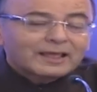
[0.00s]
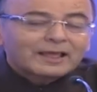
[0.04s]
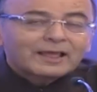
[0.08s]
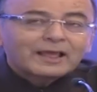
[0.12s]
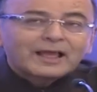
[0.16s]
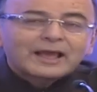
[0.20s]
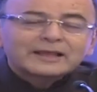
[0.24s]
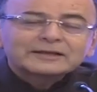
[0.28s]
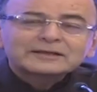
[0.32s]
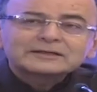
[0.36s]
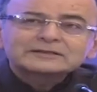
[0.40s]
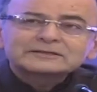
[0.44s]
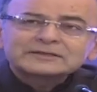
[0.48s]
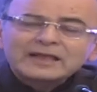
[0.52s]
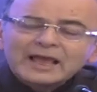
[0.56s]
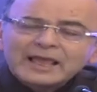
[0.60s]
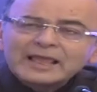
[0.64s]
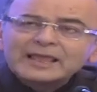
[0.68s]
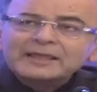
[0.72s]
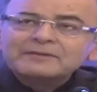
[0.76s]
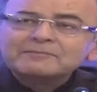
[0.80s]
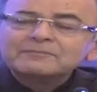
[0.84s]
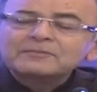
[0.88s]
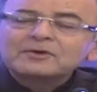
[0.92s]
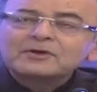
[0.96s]
at a
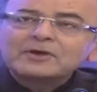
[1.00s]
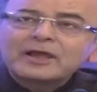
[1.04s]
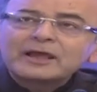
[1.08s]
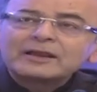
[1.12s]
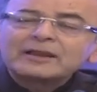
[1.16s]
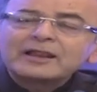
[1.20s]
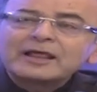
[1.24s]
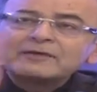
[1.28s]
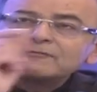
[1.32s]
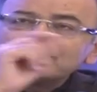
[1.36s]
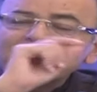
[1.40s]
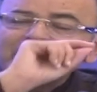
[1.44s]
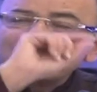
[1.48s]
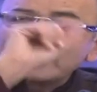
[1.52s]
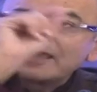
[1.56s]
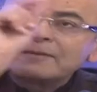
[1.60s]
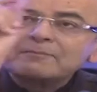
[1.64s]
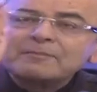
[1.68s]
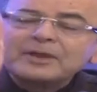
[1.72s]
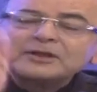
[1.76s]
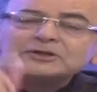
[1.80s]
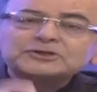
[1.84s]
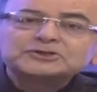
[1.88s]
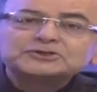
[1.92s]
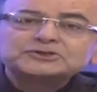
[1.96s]
time, and I, uh, when I
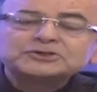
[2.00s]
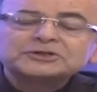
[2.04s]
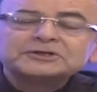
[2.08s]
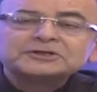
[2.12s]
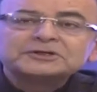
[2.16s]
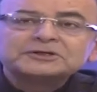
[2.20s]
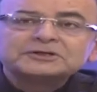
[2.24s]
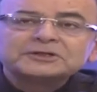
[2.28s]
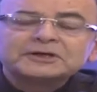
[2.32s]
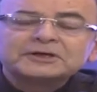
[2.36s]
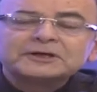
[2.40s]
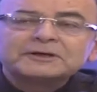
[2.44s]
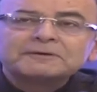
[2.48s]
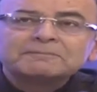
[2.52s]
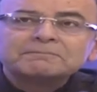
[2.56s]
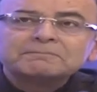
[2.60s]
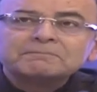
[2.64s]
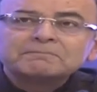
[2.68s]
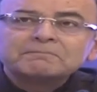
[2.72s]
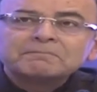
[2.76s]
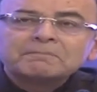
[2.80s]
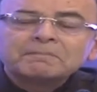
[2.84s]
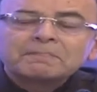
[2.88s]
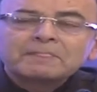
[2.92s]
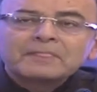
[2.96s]
mentioned uh,
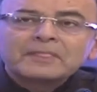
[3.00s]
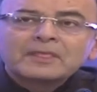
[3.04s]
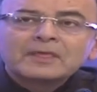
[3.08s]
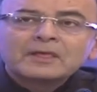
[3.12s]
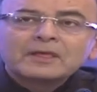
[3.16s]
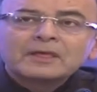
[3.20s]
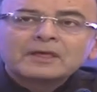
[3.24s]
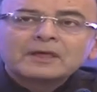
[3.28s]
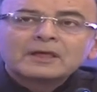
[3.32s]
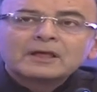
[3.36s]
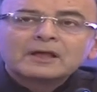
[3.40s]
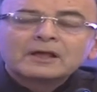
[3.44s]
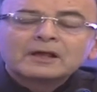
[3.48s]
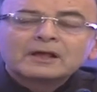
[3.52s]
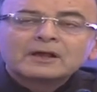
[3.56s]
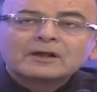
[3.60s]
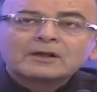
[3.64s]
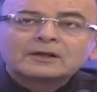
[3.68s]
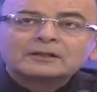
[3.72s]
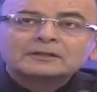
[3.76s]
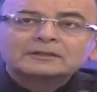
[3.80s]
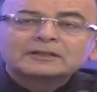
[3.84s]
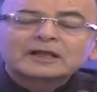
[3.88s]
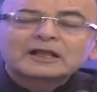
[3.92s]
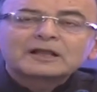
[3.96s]

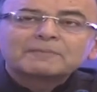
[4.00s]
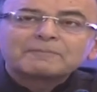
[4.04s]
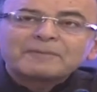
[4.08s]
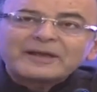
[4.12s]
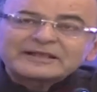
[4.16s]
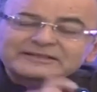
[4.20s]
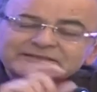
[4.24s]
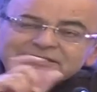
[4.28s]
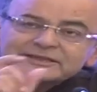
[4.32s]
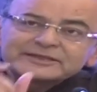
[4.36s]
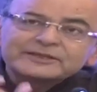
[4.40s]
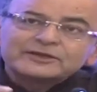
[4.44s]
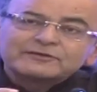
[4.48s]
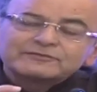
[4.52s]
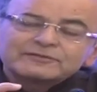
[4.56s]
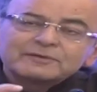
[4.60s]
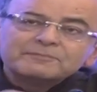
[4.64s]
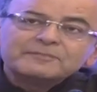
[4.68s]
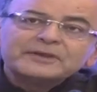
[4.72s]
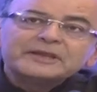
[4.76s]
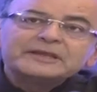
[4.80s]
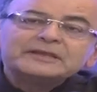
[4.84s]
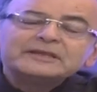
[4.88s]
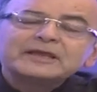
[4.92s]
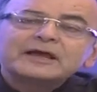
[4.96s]
the capacity of the
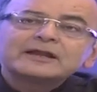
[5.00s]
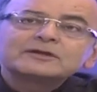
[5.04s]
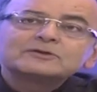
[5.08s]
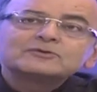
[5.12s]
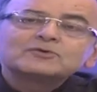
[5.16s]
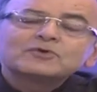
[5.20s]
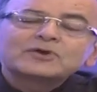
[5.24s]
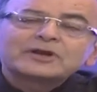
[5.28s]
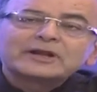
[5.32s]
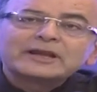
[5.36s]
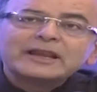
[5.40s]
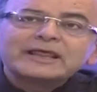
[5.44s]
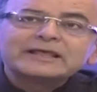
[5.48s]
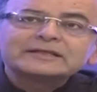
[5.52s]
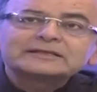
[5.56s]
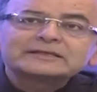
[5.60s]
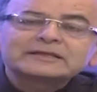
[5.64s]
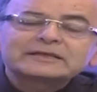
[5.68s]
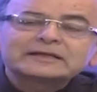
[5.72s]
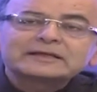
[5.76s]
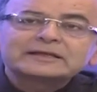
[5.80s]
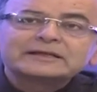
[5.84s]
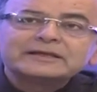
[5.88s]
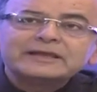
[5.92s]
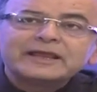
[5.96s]
media to
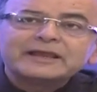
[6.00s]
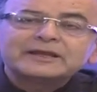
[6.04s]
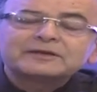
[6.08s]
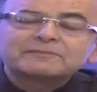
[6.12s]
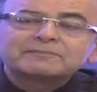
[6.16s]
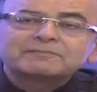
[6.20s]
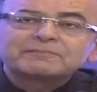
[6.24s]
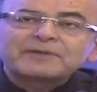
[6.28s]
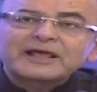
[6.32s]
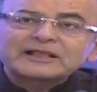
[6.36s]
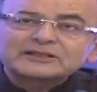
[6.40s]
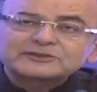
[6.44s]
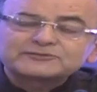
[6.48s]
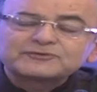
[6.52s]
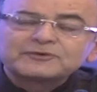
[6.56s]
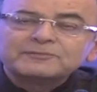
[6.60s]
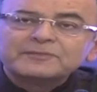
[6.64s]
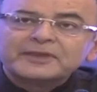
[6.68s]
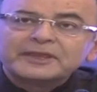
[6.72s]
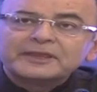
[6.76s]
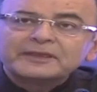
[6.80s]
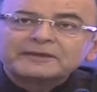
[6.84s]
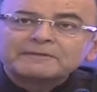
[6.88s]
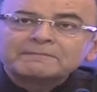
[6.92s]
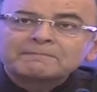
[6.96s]
create
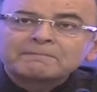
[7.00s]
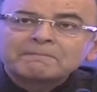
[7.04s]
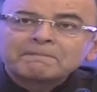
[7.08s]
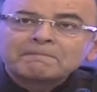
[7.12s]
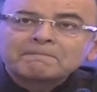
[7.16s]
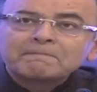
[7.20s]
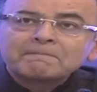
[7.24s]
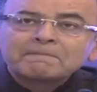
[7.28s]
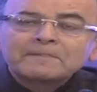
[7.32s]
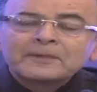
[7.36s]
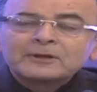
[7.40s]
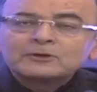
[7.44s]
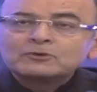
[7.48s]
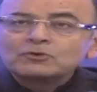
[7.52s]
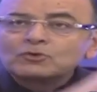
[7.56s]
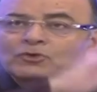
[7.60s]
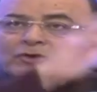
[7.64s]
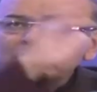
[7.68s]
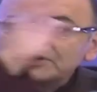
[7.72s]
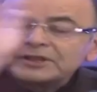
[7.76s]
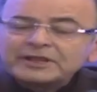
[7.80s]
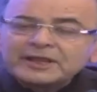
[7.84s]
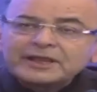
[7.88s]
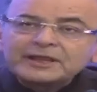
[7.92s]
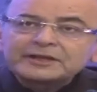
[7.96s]
blasphemy, to
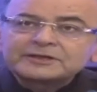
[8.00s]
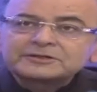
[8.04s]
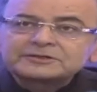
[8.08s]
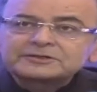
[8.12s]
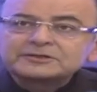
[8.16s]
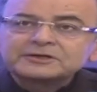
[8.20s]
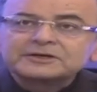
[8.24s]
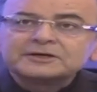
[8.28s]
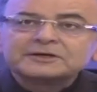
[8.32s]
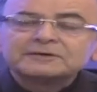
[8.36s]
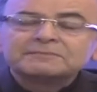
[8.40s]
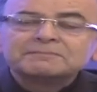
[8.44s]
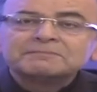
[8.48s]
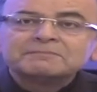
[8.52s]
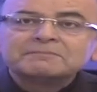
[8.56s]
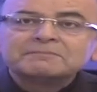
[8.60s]
create uh,